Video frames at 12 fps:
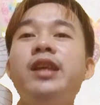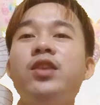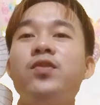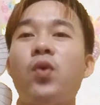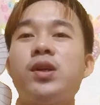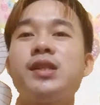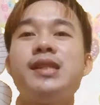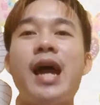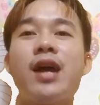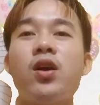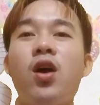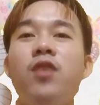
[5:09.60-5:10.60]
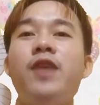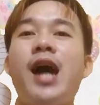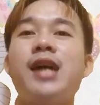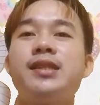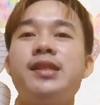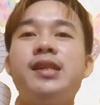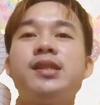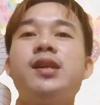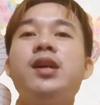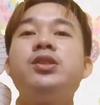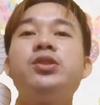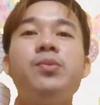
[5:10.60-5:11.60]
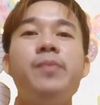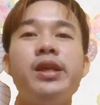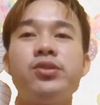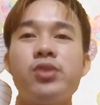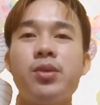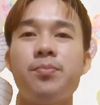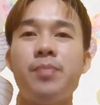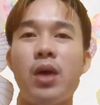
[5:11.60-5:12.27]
and enforced lack of access to mainstream